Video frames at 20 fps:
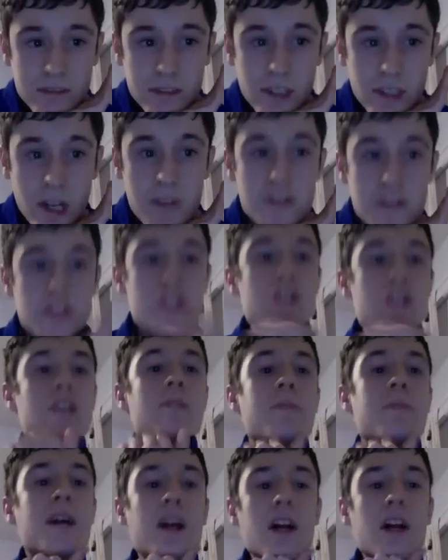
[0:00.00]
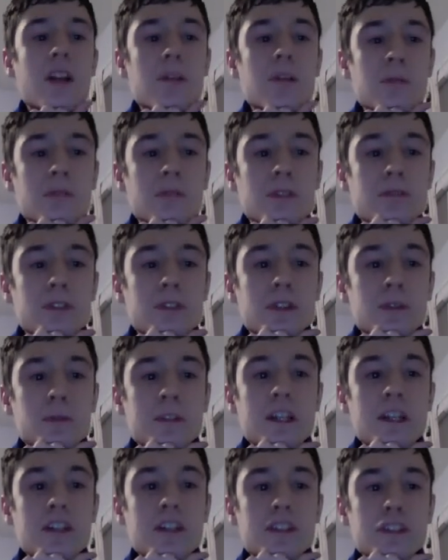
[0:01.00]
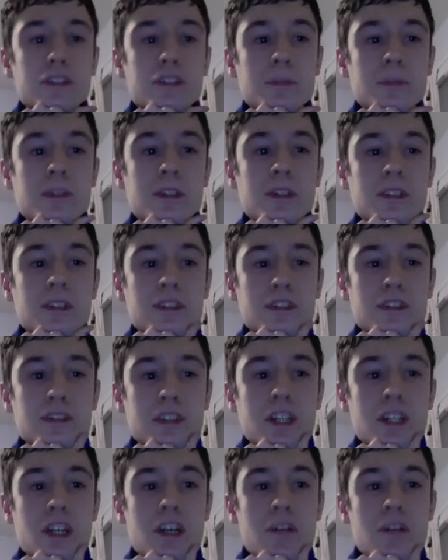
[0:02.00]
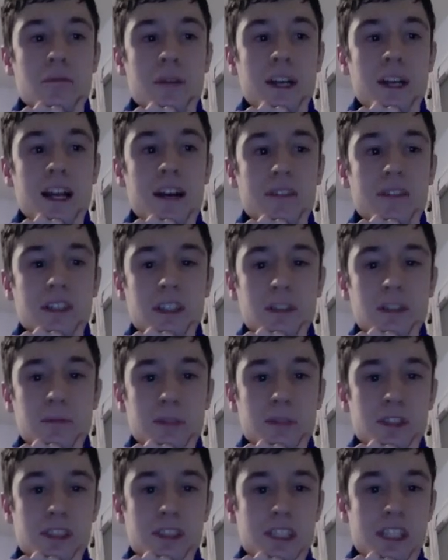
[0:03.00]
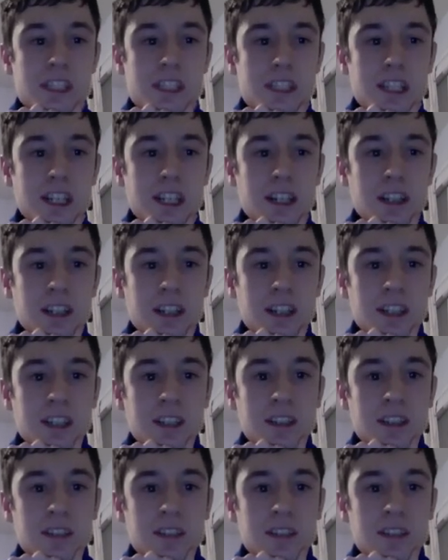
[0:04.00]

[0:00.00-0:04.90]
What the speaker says: I'm just seeing in my other review without spoilers. Might have a little more detail in it.